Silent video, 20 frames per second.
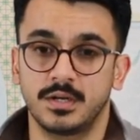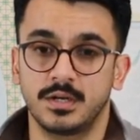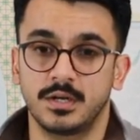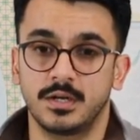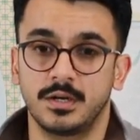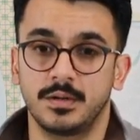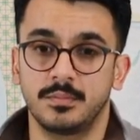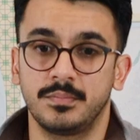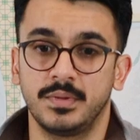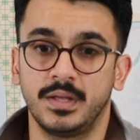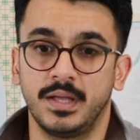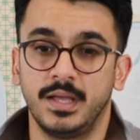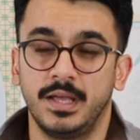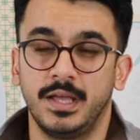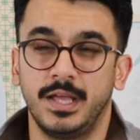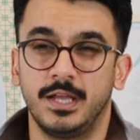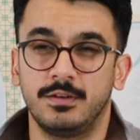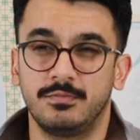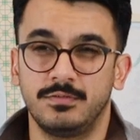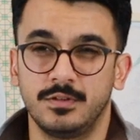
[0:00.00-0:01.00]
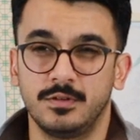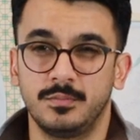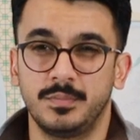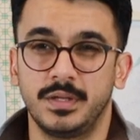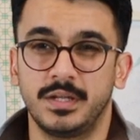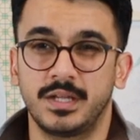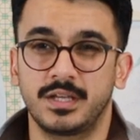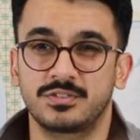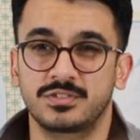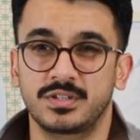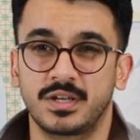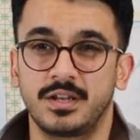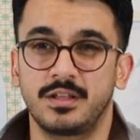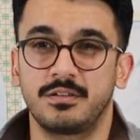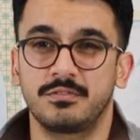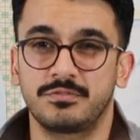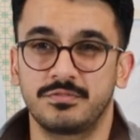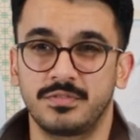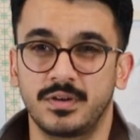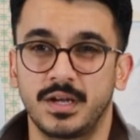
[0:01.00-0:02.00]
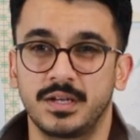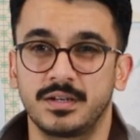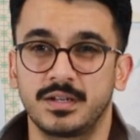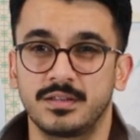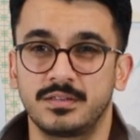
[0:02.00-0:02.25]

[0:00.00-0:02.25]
Um, it will be an exciting fight.